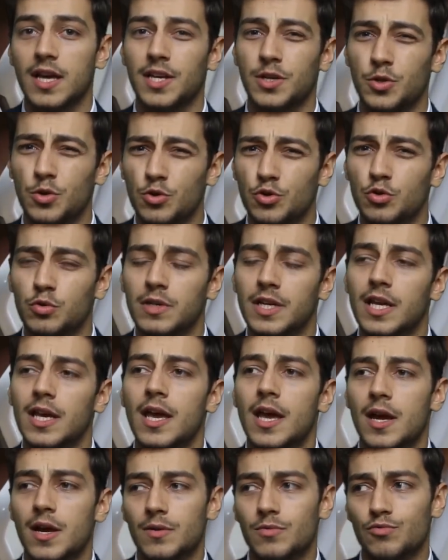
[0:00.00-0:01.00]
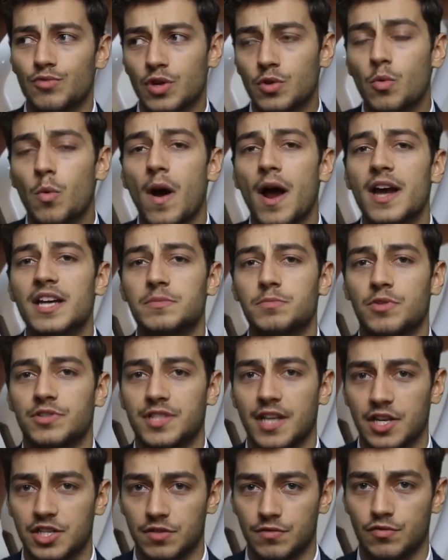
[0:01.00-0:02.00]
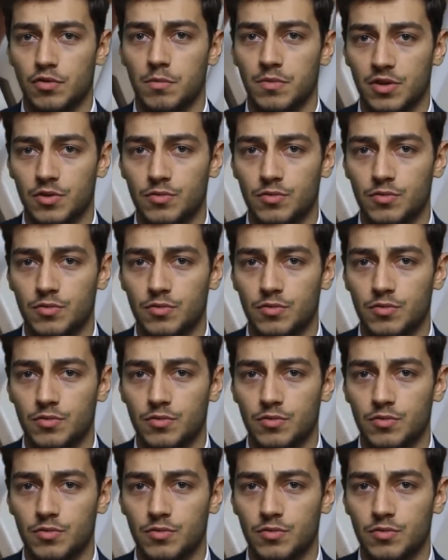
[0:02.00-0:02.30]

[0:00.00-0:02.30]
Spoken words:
it usually requires protection from